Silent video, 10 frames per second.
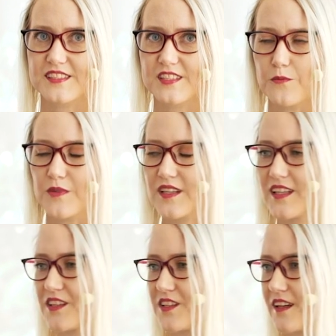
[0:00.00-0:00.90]

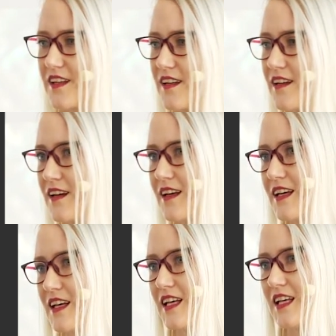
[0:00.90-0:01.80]
something done
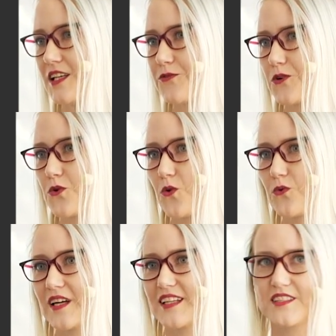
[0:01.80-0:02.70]
if you're
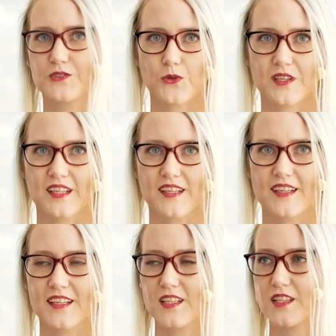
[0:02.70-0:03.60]
already talking.